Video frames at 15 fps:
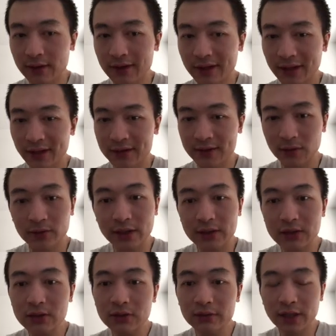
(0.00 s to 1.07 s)
Has only
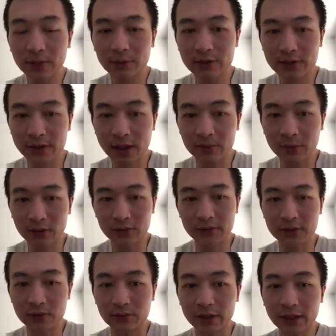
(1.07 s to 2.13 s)
two neighbors at
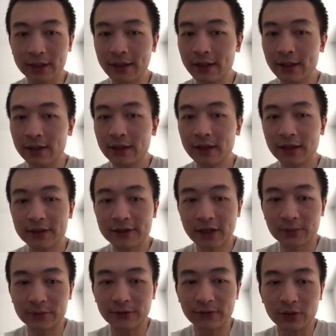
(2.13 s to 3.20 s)
most, right?
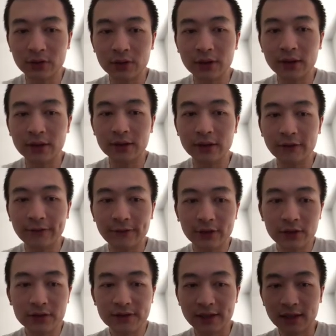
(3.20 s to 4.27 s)
Except for the
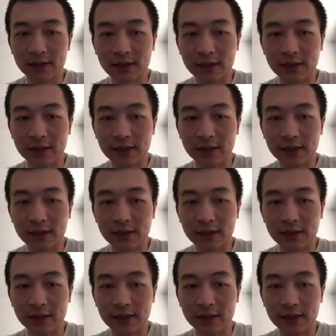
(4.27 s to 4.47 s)
first and the